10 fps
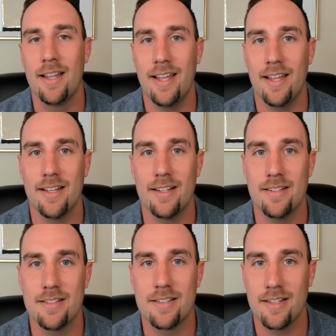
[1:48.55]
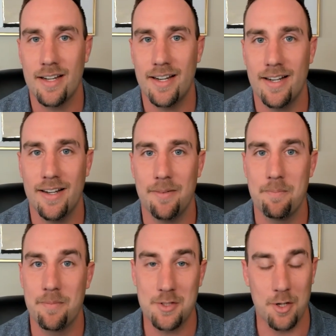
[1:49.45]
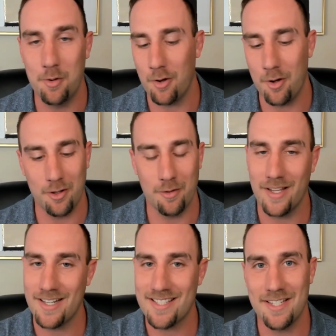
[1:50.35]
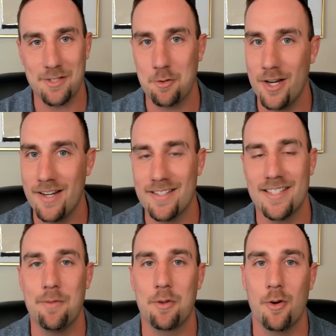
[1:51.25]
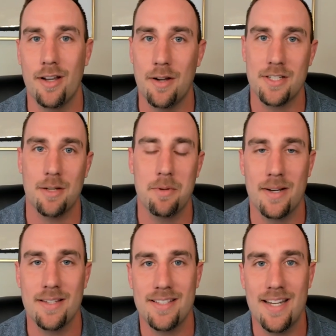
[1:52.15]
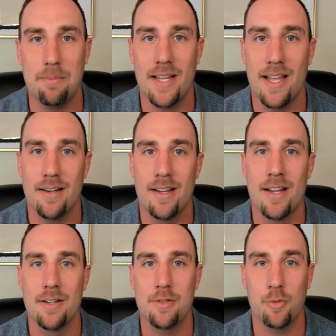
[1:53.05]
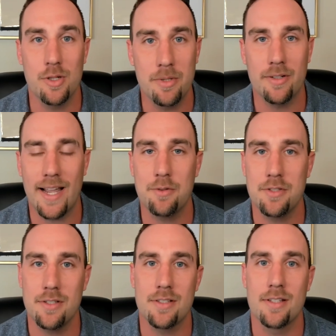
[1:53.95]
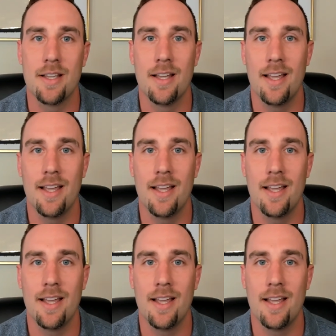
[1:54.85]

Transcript: and uh, so all of like sixth grade and seventh grade, I was helping my stepdad to rebuild houses.